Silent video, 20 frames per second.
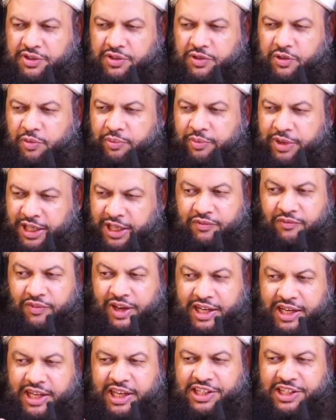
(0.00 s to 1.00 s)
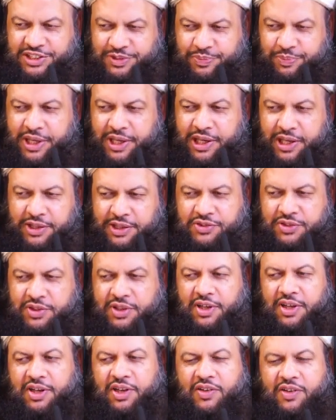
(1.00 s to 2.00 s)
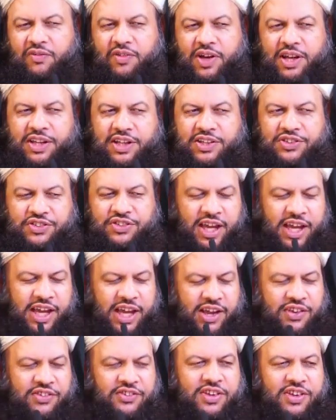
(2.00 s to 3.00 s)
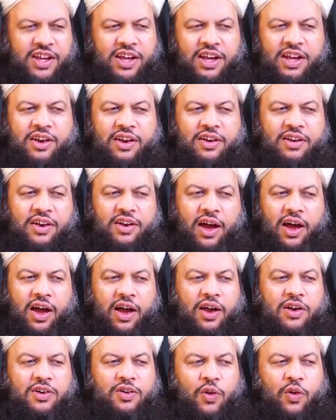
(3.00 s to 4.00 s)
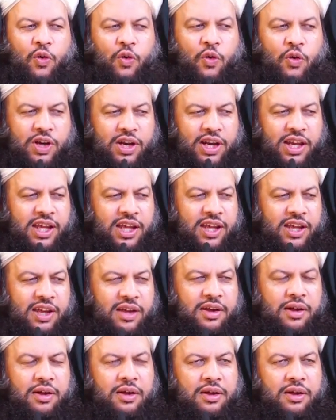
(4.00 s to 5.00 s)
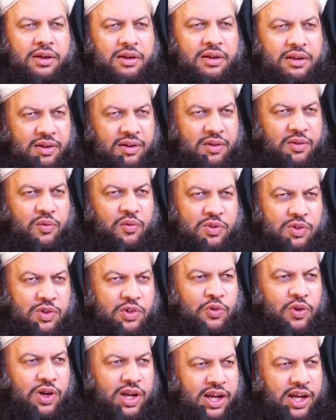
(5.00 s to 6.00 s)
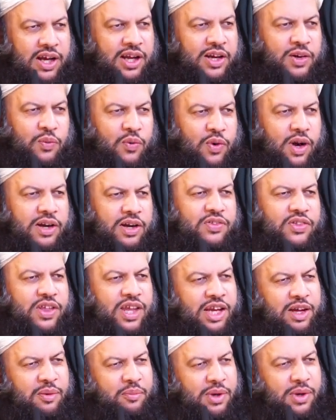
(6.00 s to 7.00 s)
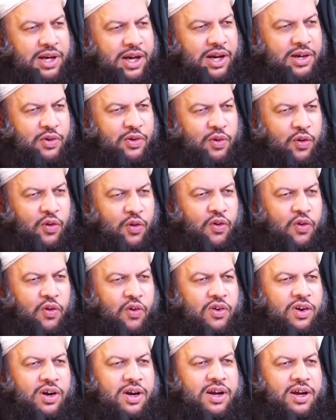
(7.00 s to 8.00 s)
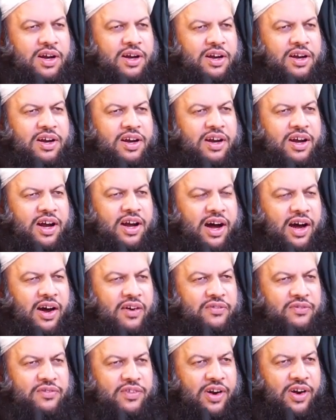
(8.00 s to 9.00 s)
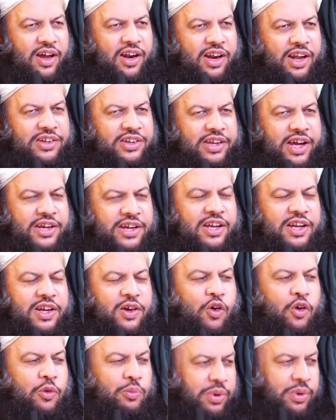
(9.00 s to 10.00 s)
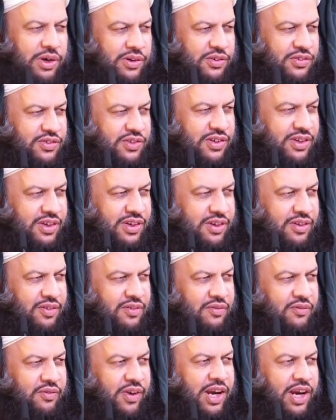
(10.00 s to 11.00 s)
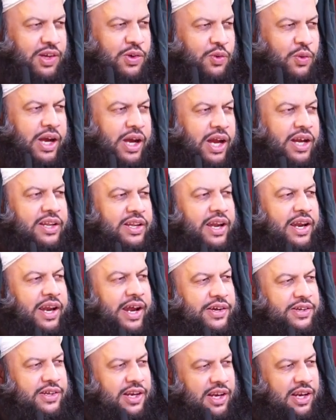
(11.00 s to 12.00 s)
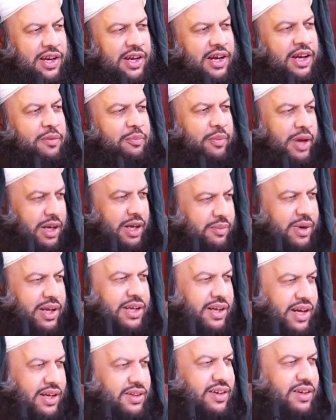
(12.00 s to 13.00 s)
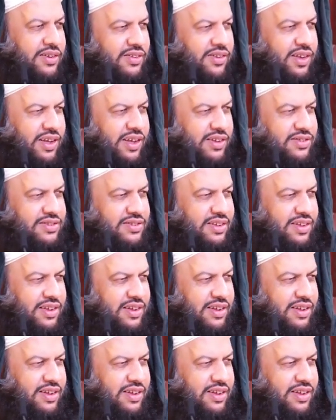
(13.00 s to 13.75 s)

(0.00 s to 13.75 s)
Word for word: So, meaning when he speaks, when he says, not only you learn one thing, but a door of knowledge actually opens, where you can then actually learn many, many other things.